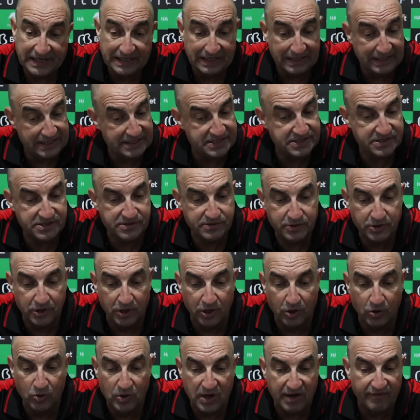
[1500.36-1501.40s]
unless, you
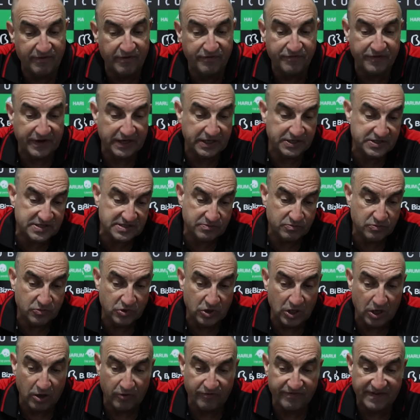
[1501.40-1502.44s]
know, other things,
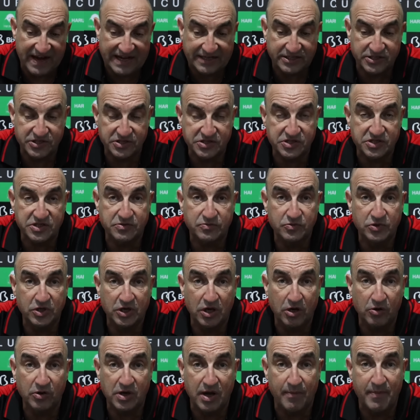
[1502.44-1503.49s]
you know, factors, you
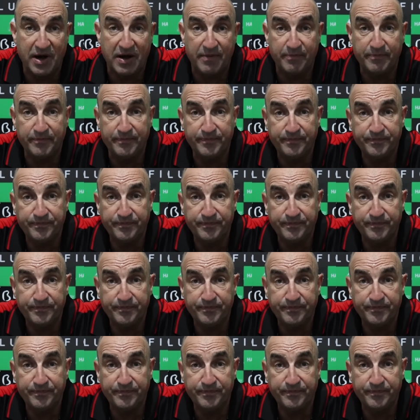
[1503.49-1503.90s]
know, come up.